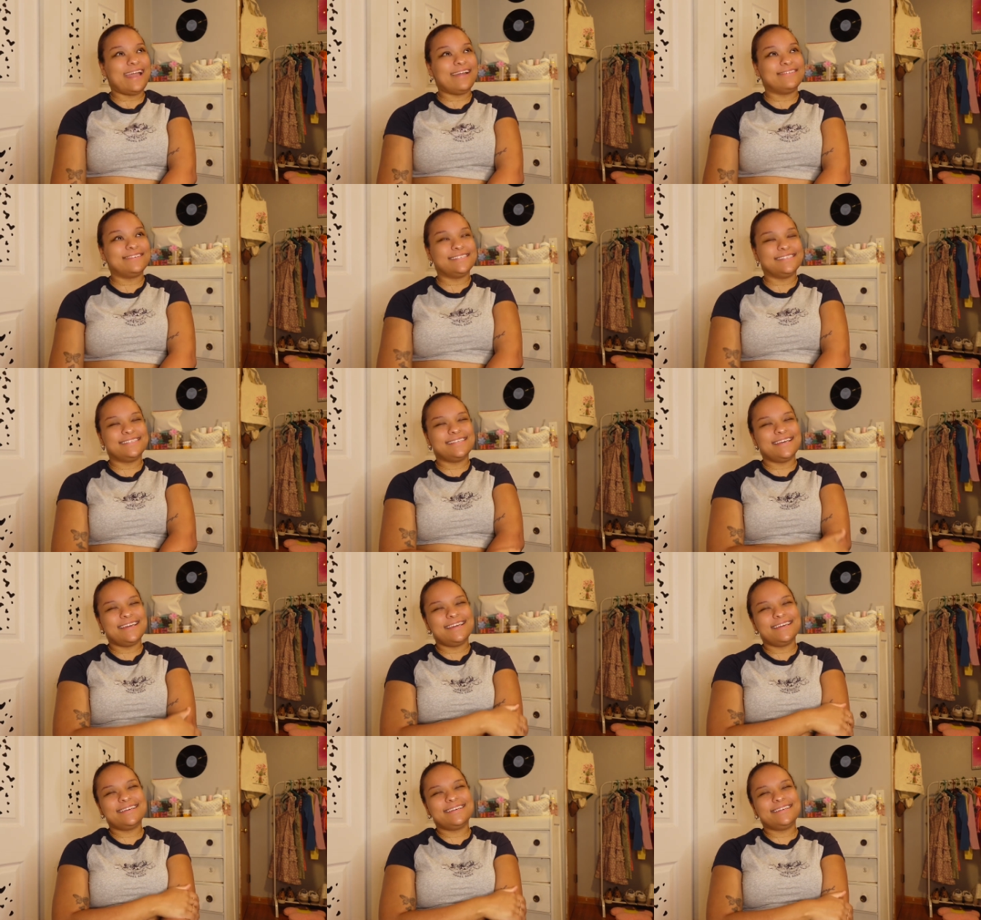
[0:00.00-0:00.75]
I was just
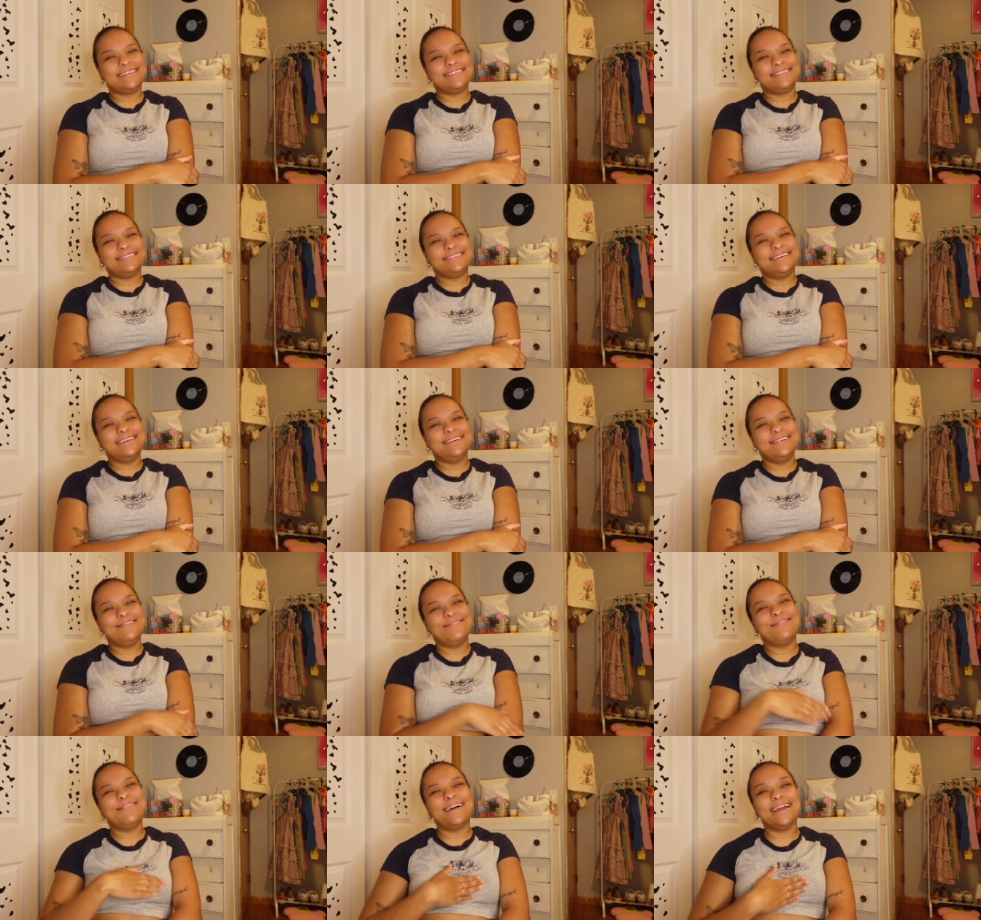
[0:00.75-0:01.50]
like,
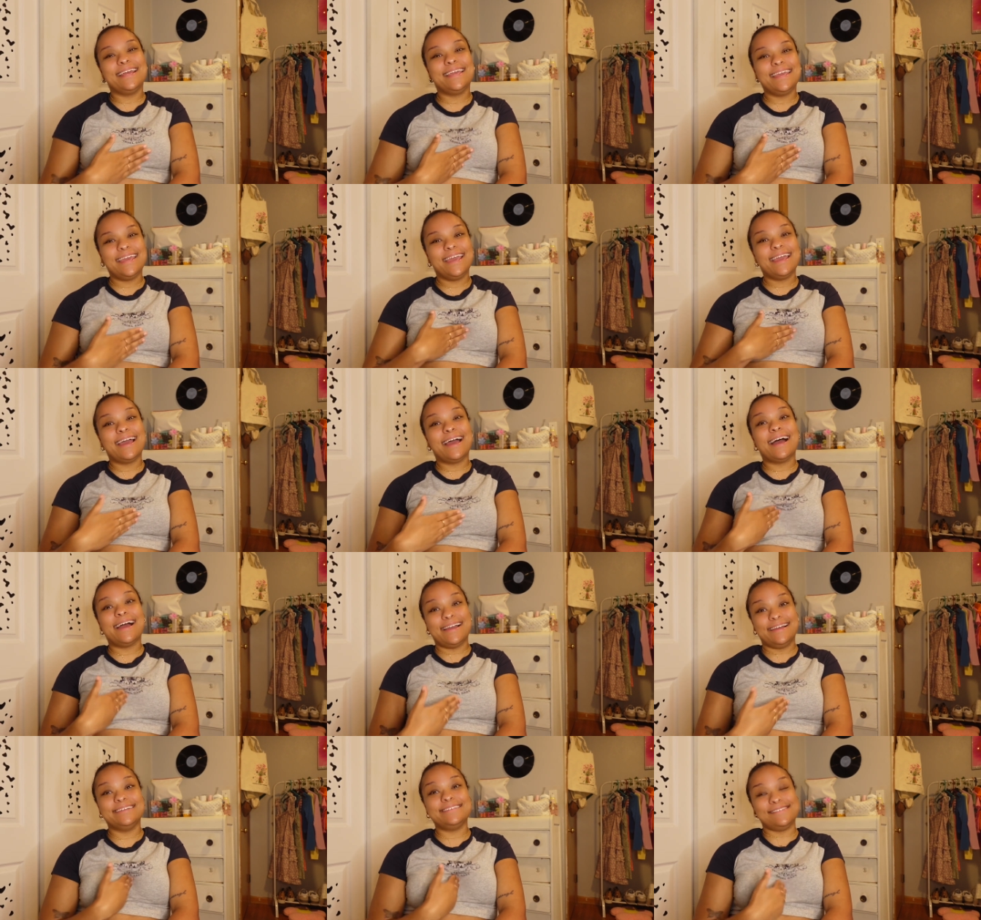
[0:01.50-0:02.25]
why can't
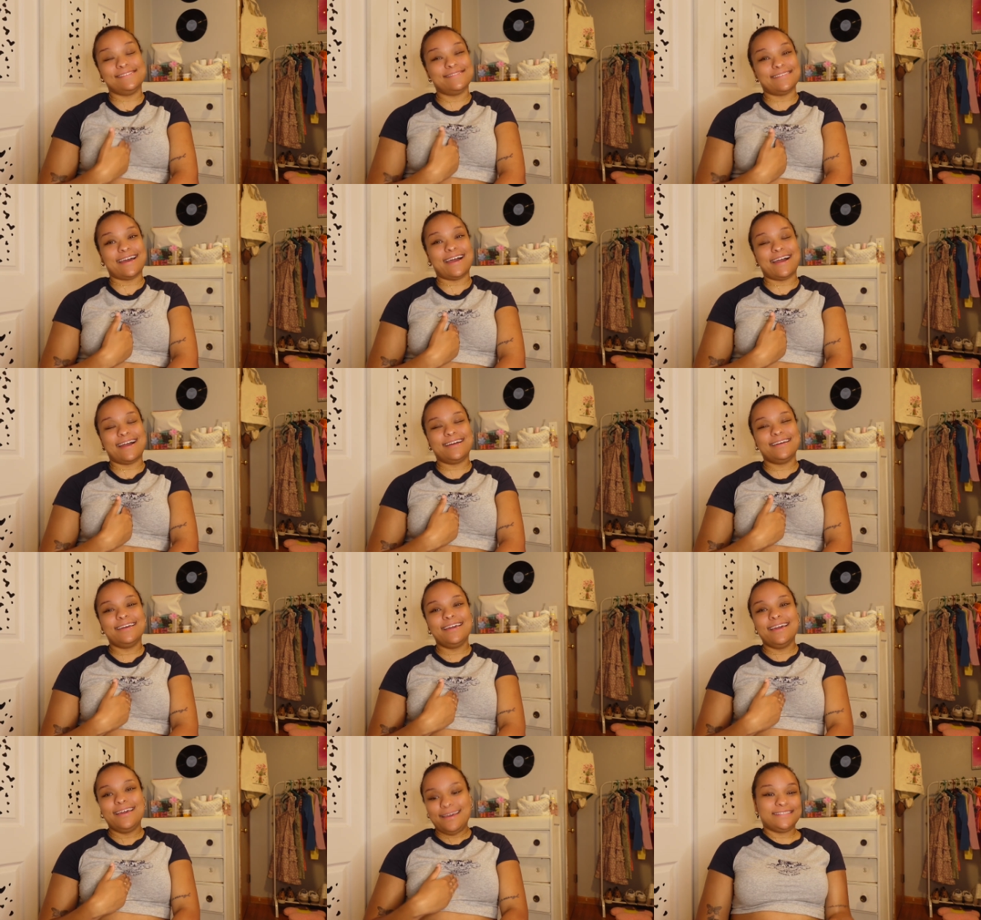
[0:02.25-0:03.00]
I do
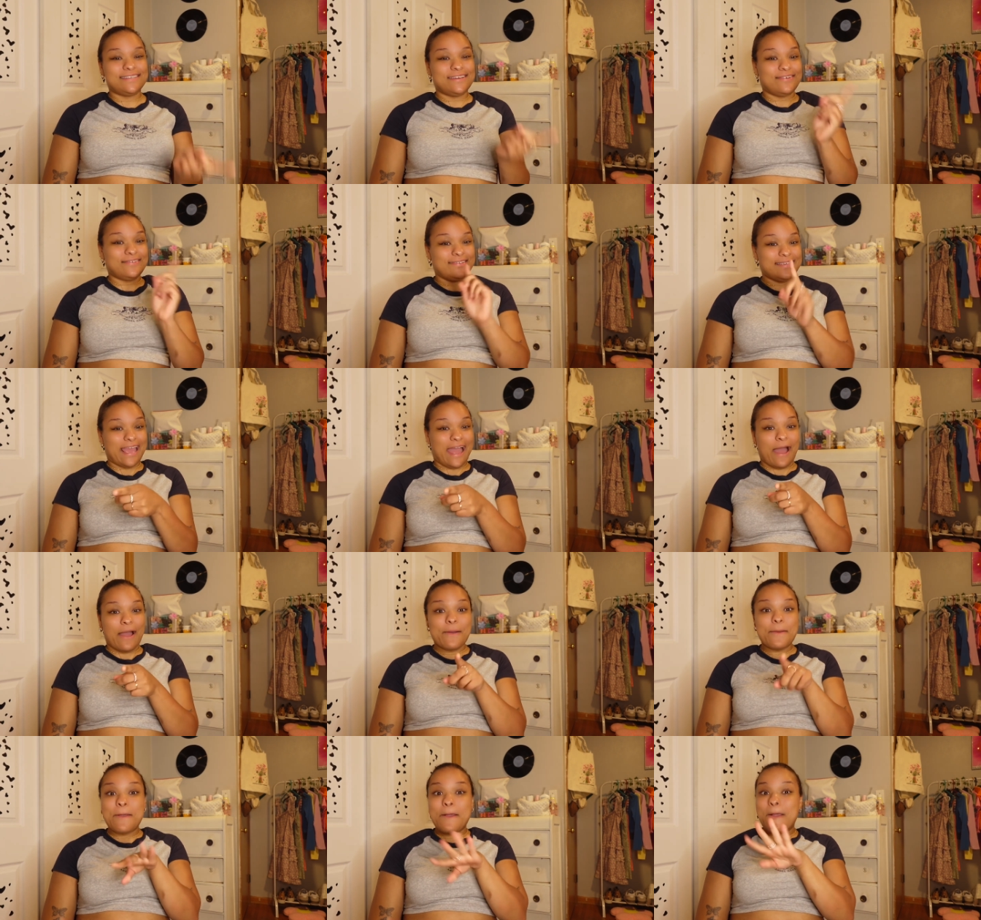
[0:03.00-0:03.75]
that? So
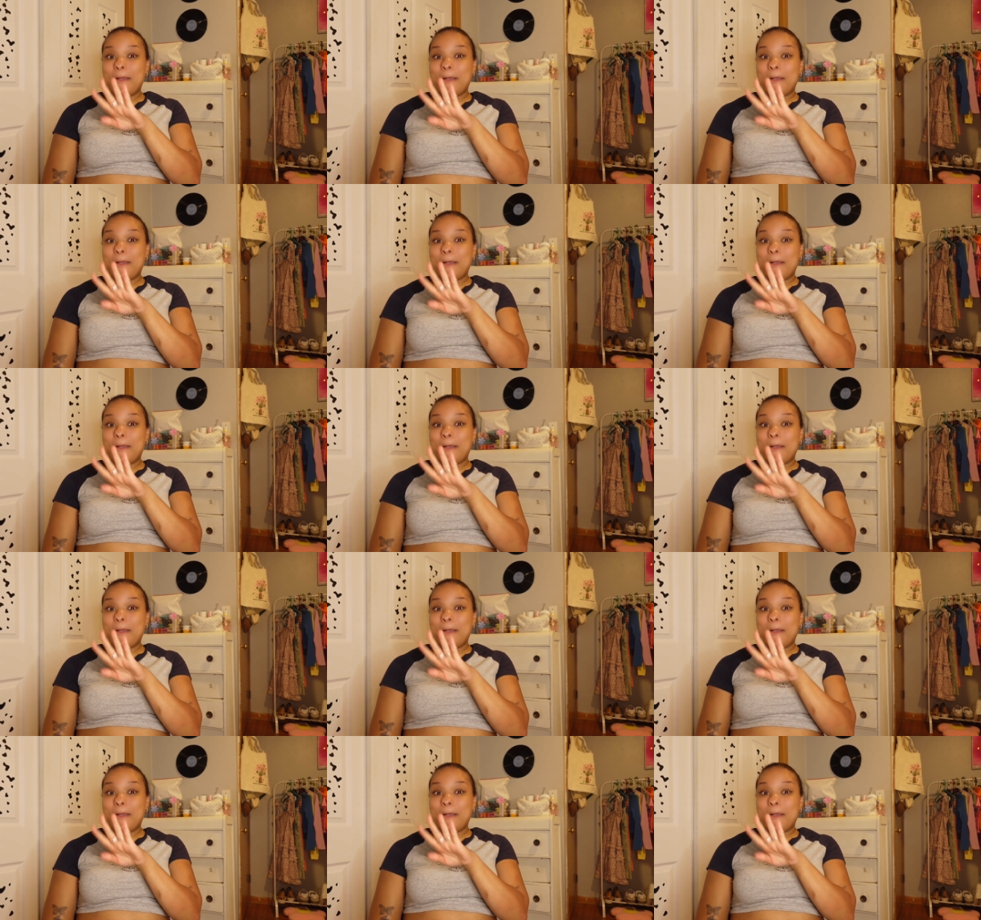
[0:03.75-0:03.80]
yeah,